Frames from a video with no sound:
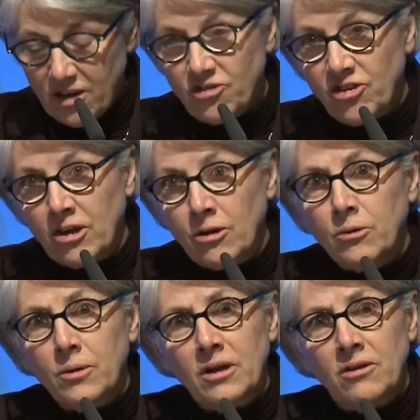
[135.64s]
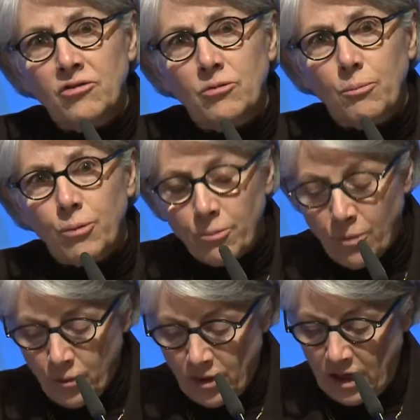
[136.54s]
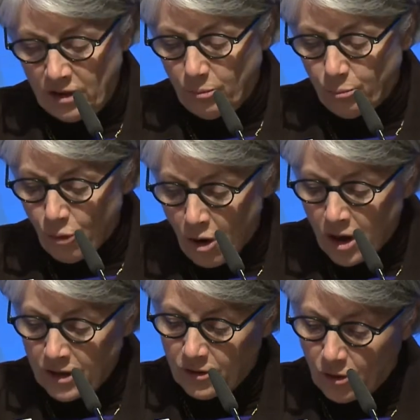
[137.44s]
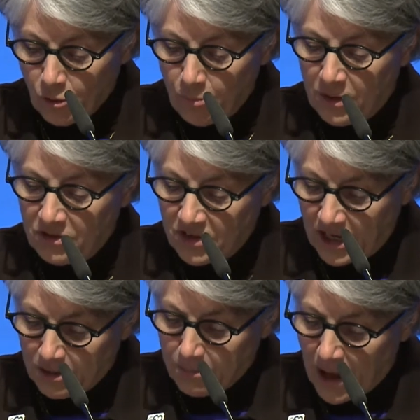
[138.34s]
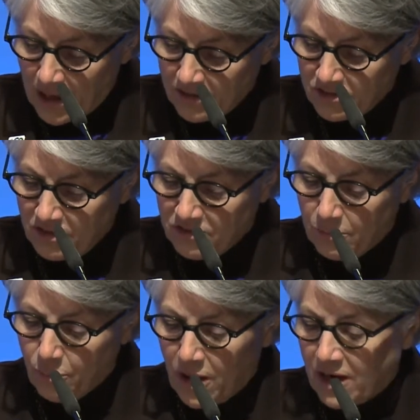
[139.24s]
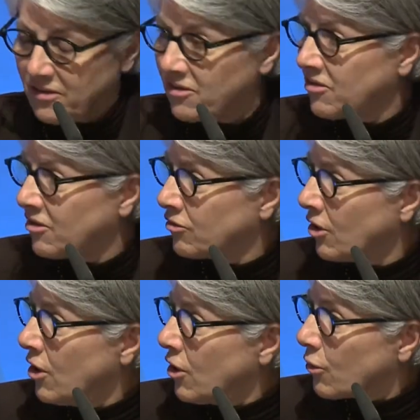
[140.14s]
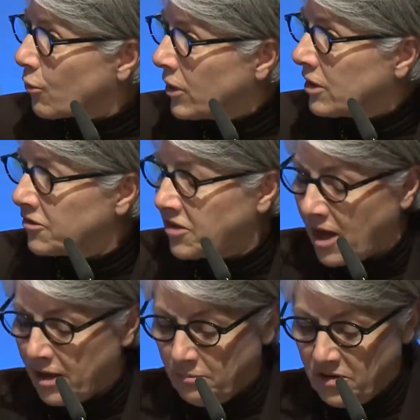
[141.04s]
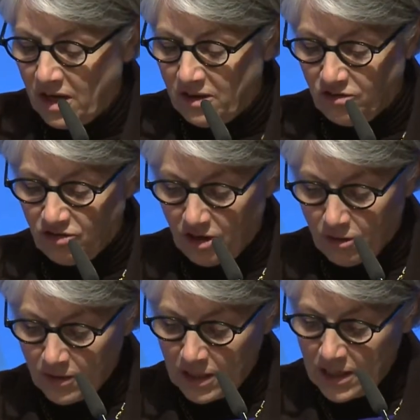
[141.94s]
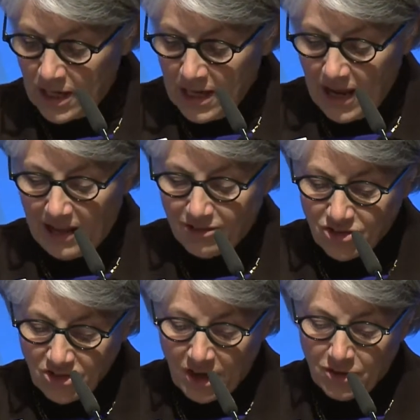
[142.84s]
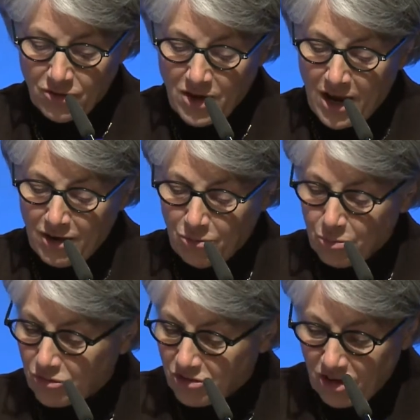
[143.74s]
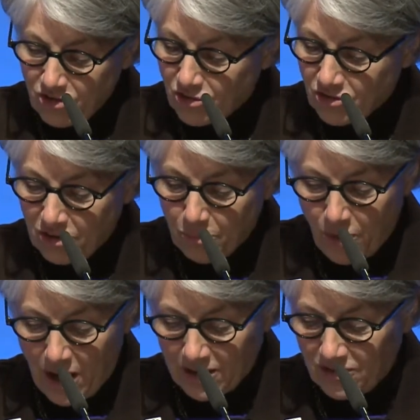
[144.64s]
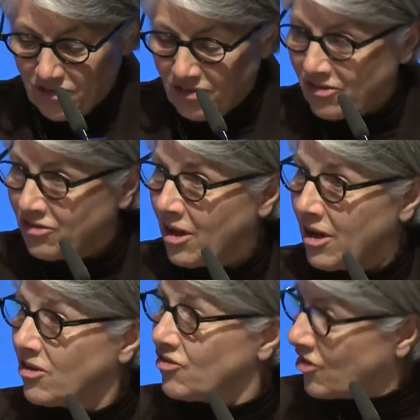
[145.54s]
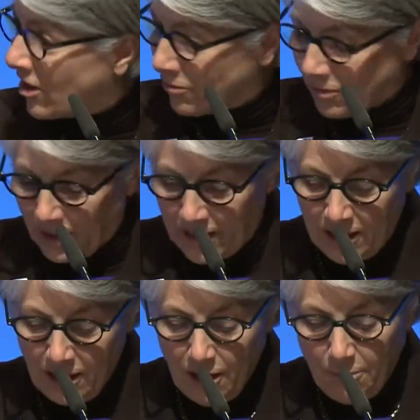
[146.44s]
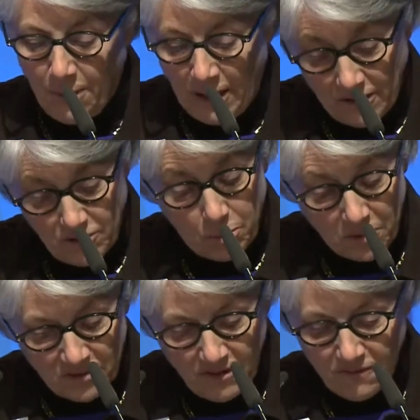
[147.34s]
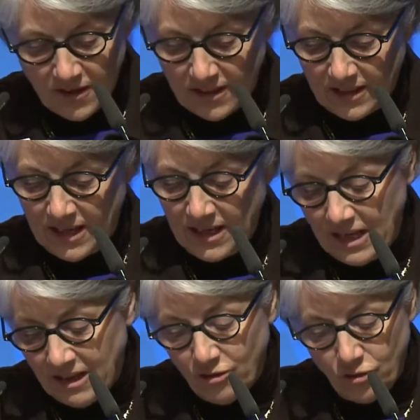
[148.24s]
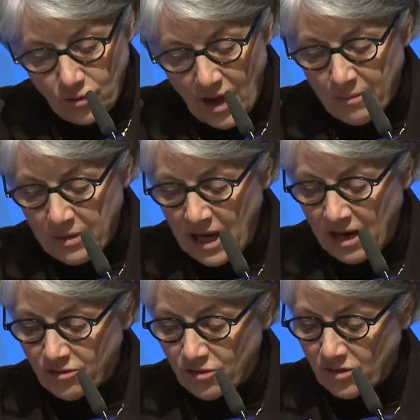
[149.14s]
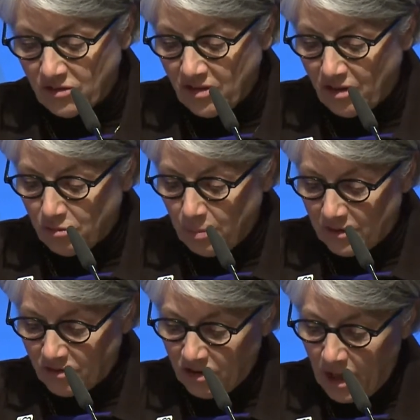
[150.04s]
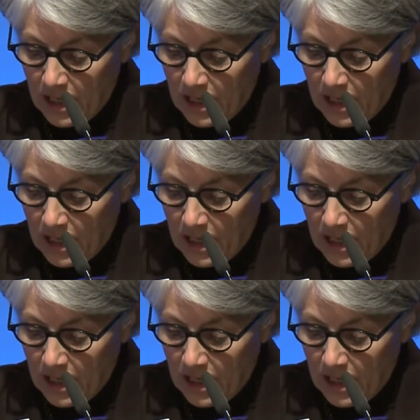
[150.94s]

GEO is promoting broad, open data policies and practices, real-time data sharing, and standardized procedures and practices generally, but specifically in tsunami hazard assessments.